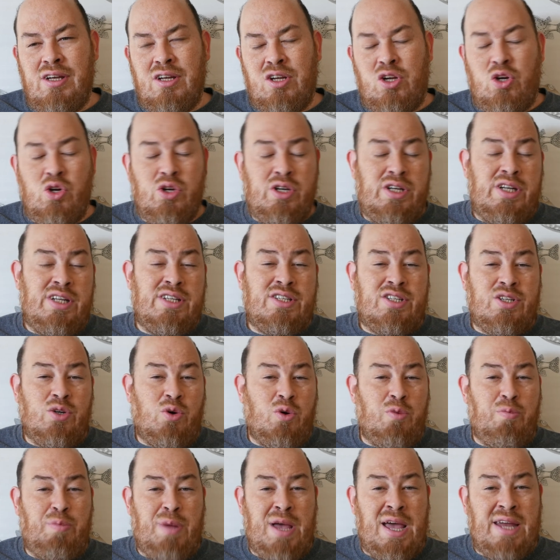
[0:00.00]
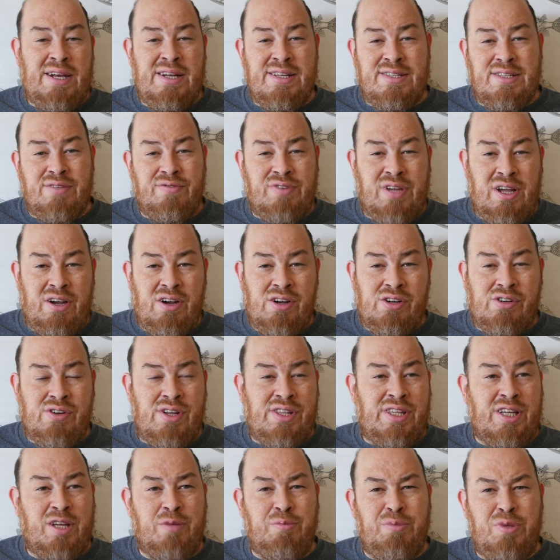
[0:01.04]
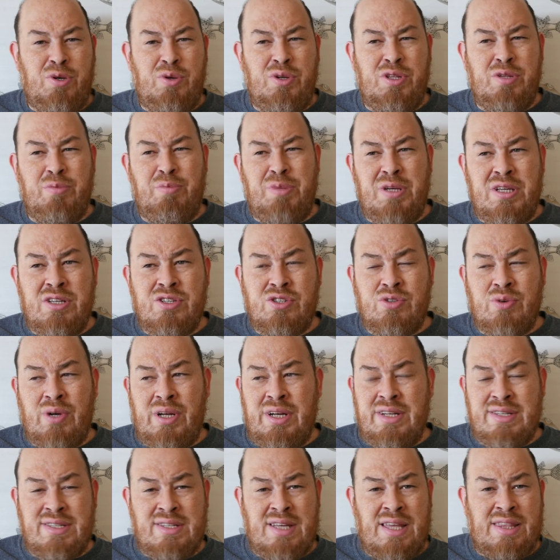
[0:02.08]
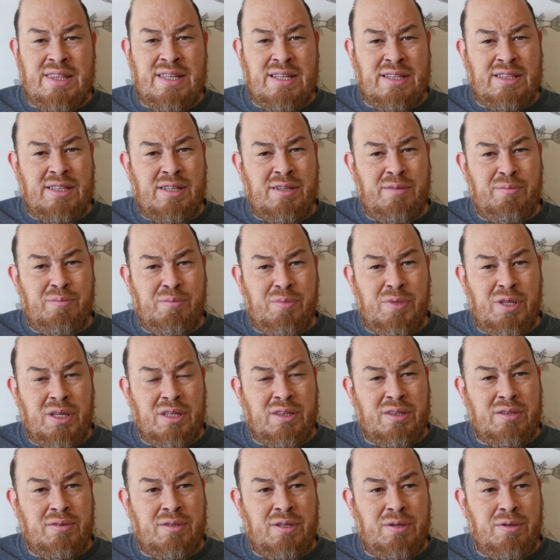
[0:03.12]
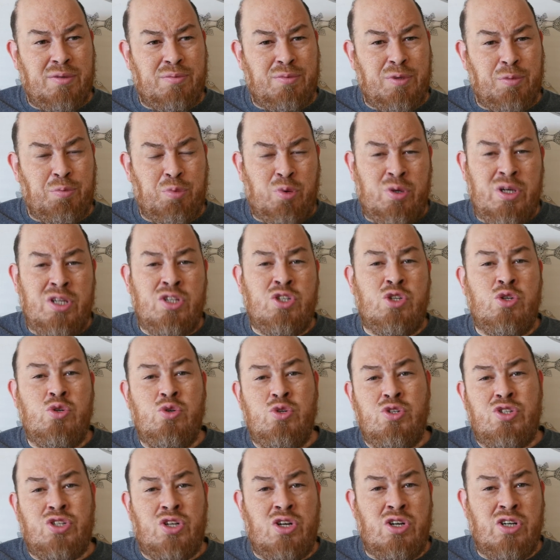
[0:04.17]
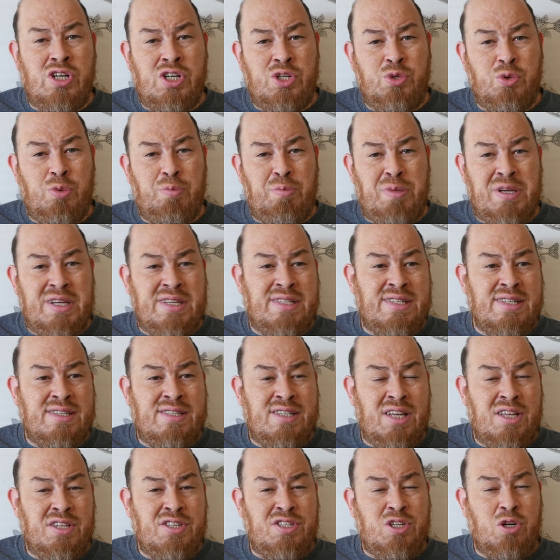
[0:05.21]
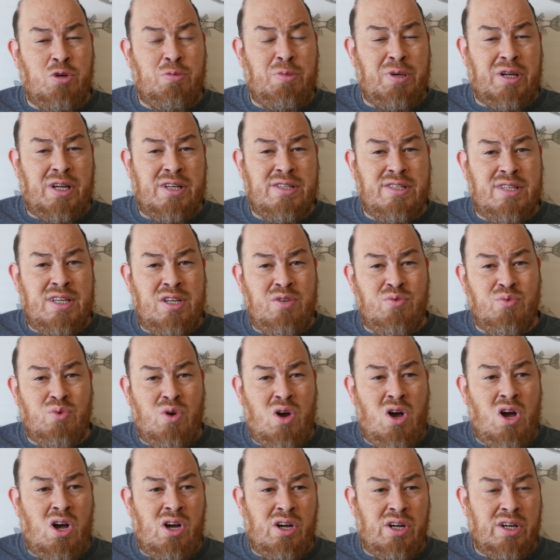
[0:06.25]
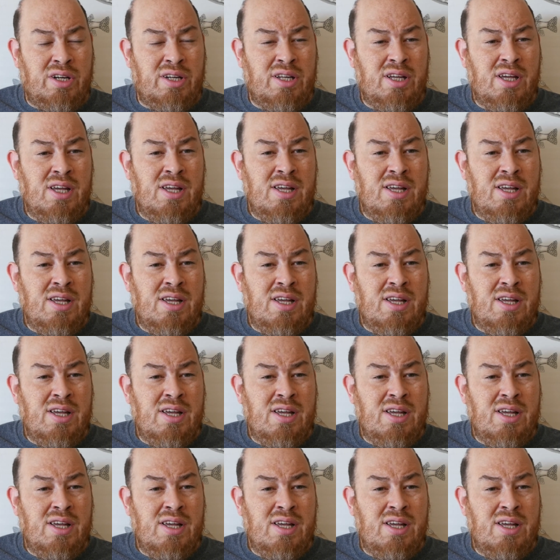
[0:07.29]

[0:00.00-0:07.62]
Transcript: goodness or badness of character. I think in Beauty and the Beast, right, is I think the, the, the, the prince who is turned into a beast has done so because he wronged